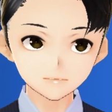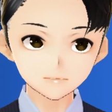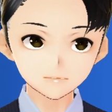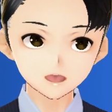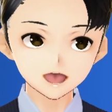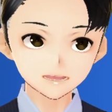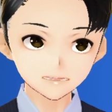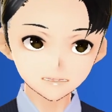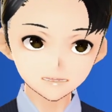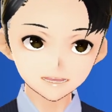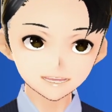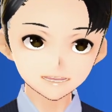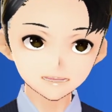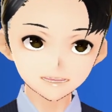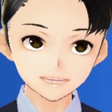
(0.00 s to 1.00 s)
Let's put
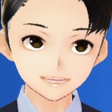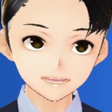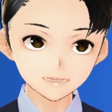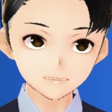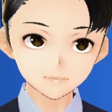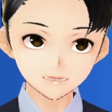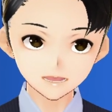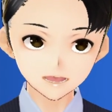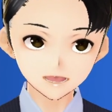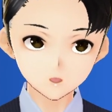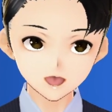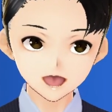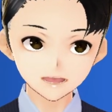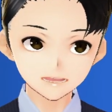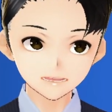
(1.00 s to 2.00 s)
him at
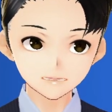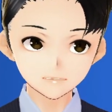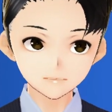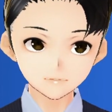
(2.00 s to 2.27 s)
A1.